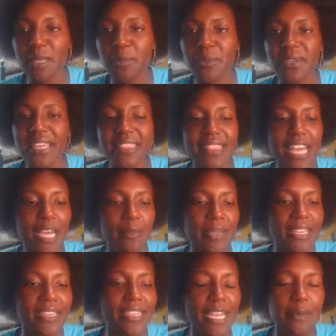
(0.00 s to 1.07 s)
people can
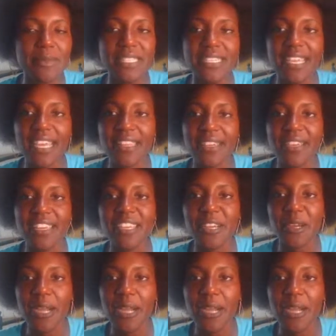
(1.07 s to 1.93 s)
lobby and come together and